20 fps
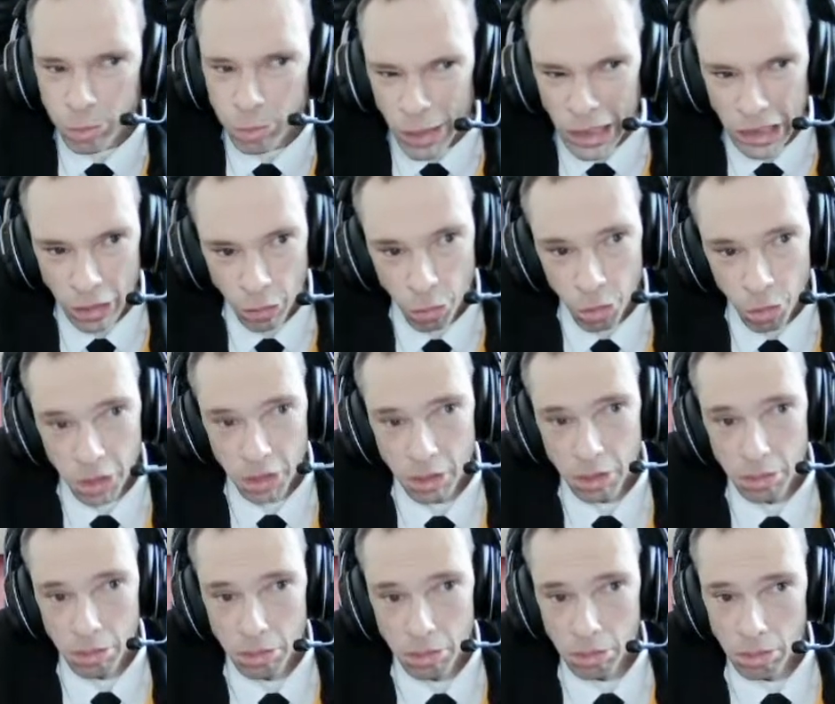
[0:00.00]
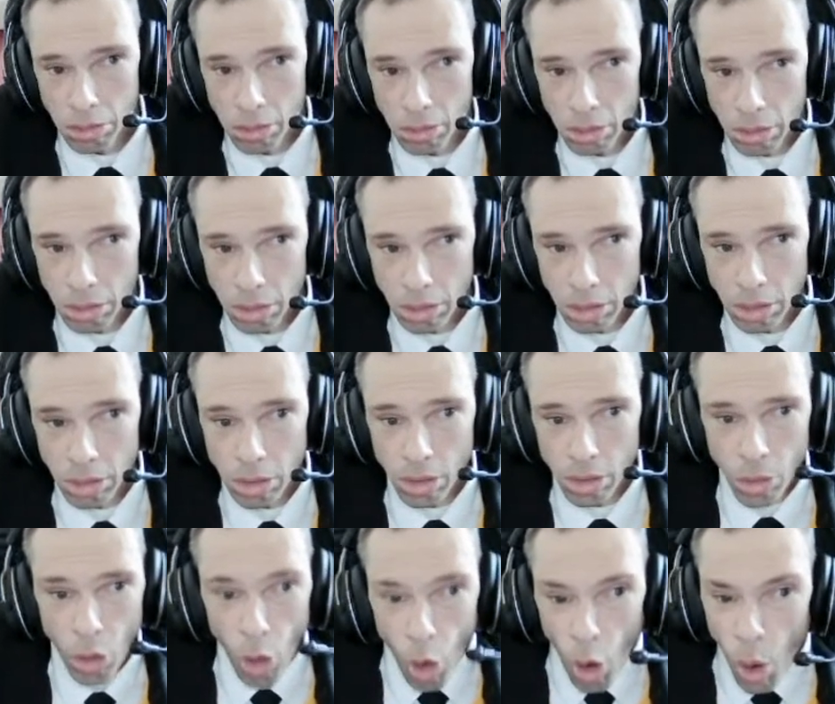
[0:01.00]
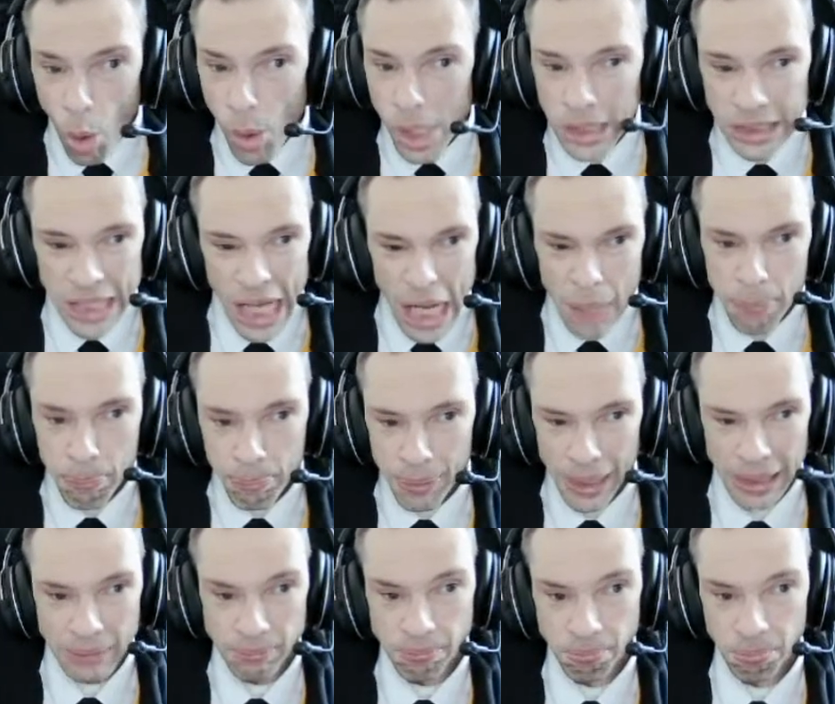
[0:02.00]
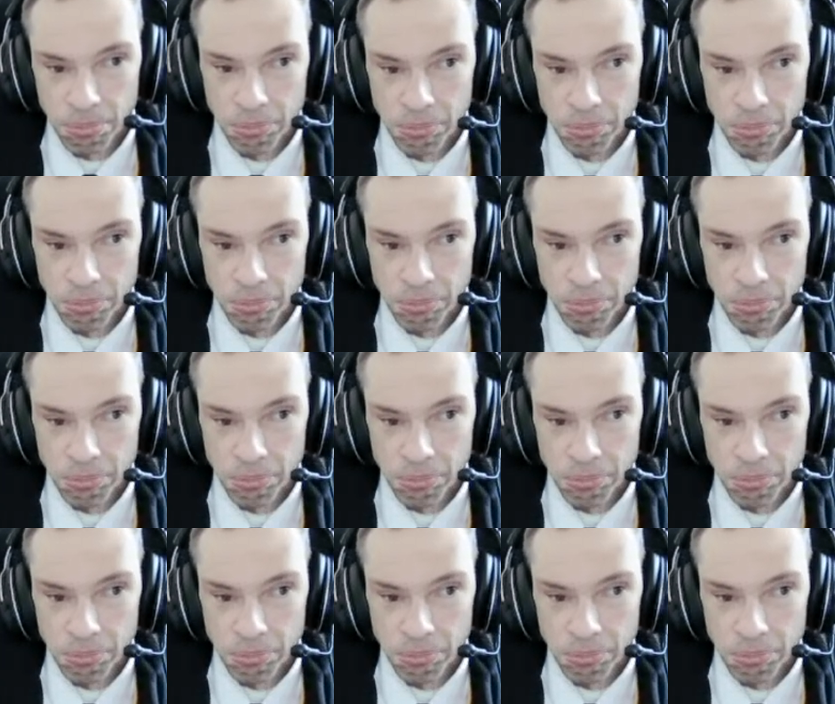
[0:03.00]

real. Always has been.